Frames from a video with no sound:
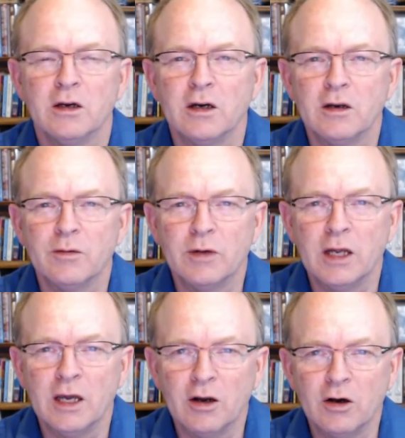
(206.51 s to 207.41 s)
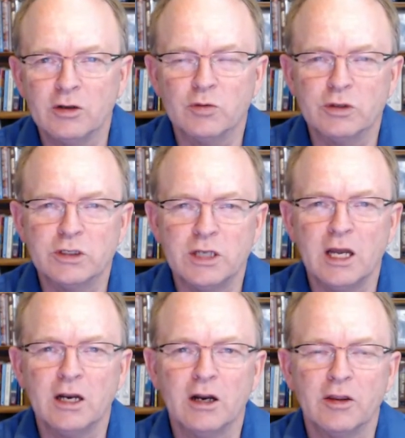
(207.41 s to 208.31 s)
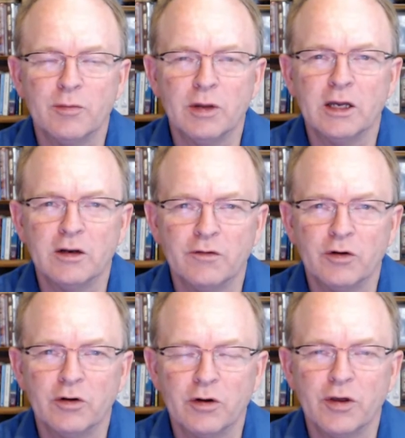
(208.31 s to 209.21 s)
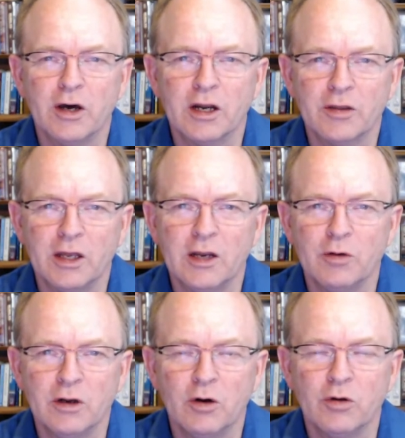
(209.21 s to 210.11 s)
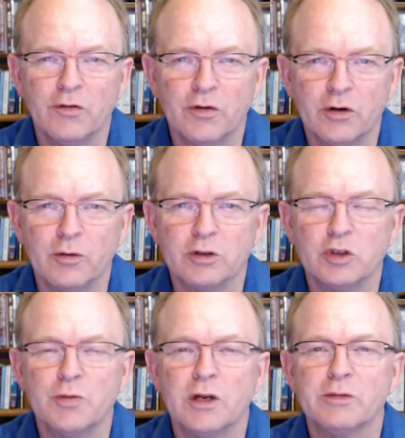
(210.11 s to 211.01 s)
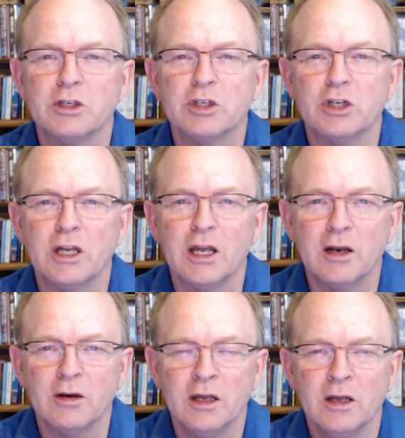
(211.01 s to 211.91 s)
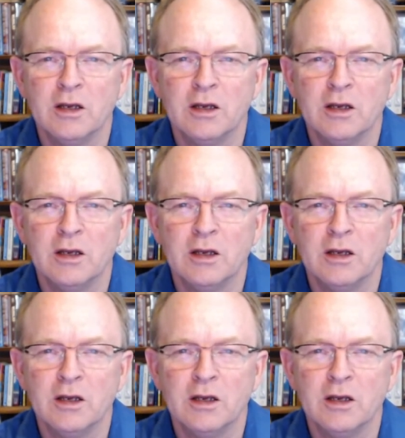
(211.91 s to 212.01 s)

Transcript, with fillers: uh, and also was standing on the Blake inverted orthotic, that it would hold the foot in a more supinate position and